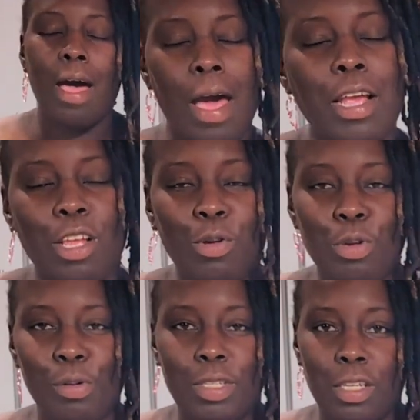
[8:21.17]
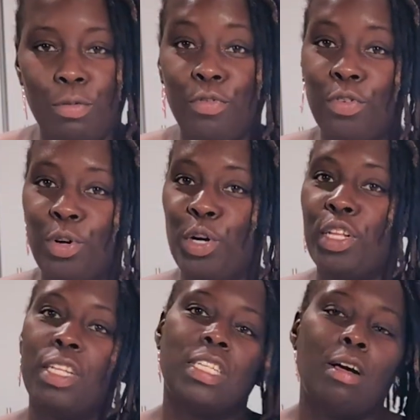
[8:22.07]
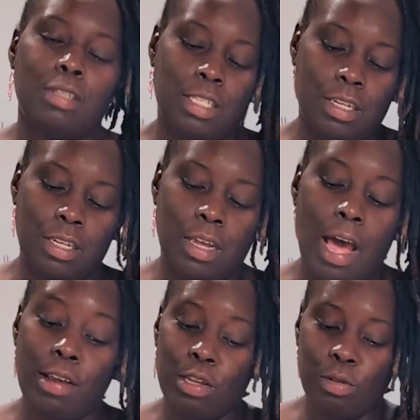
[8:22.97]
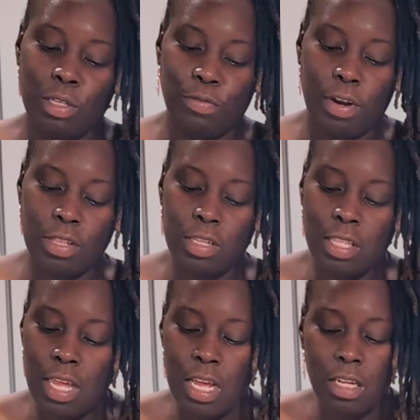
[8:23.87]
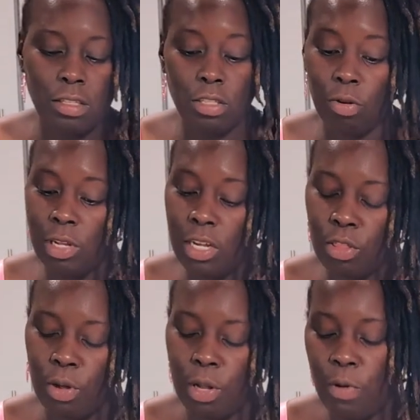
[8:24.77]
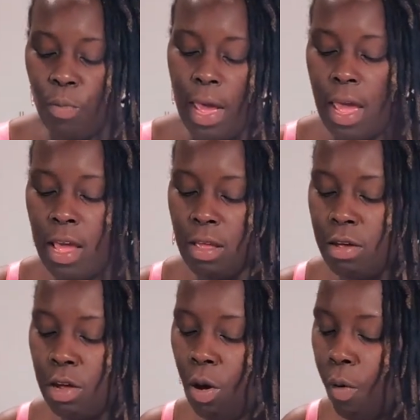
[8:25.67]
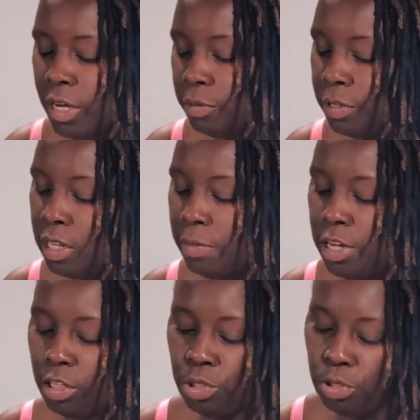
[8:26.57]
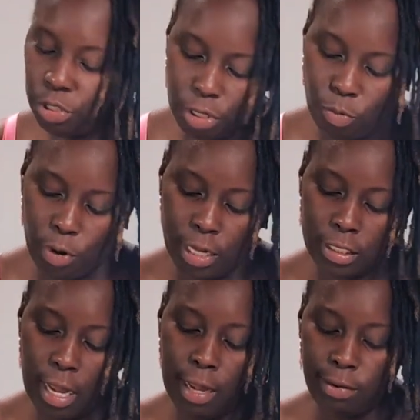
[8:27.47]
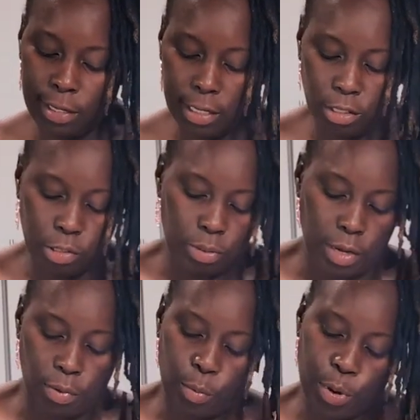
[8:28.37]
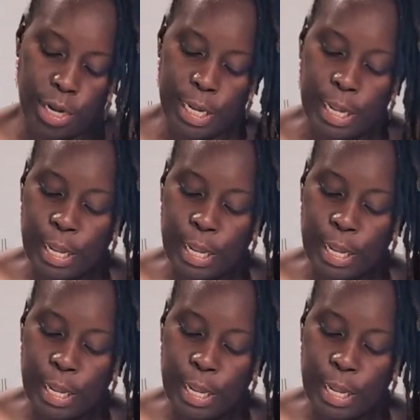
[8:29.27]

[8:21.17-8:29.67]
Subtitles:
I don't use them for the salsa. I use them for other things. No need to throw them away. You can always put them in your juicer in the morning time because I juice every morning.